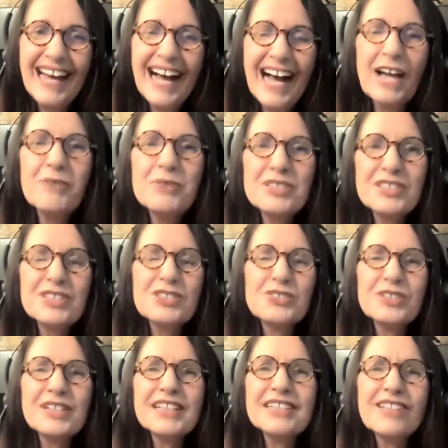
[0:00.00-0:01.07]
I was
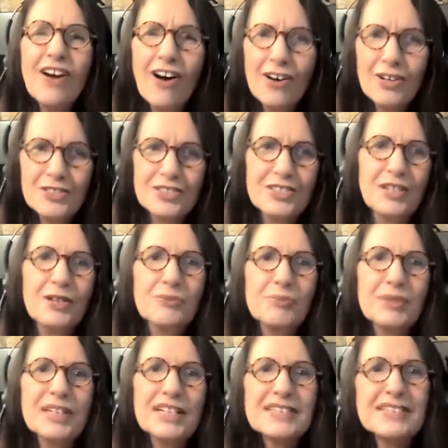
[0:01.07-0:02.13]
intrigued also
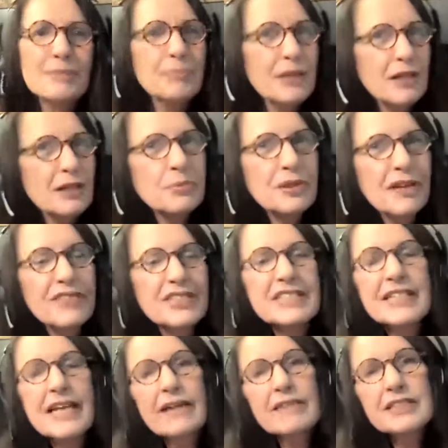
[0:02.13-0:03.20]
because the parable of the
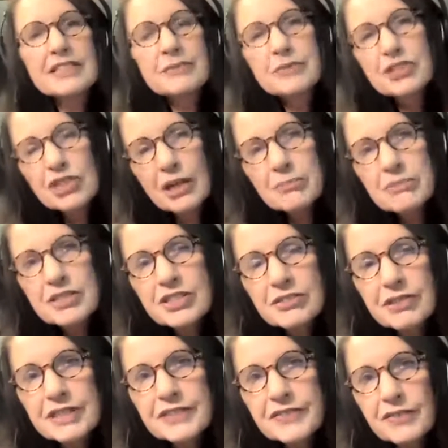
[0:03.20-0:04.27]
talents, which comes to
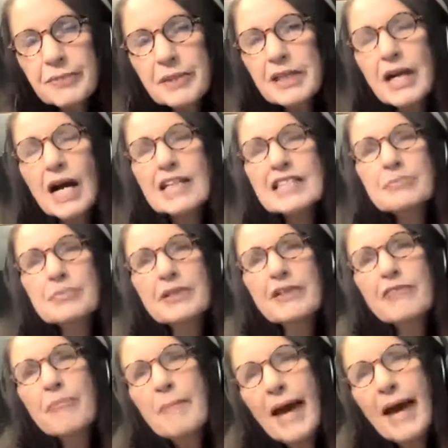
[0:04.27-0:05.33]
us from the Gospel
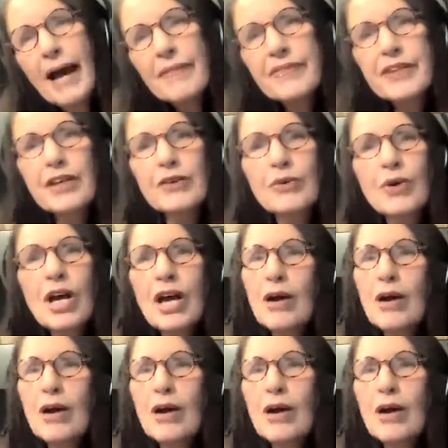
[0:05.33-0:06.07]
of Matthew,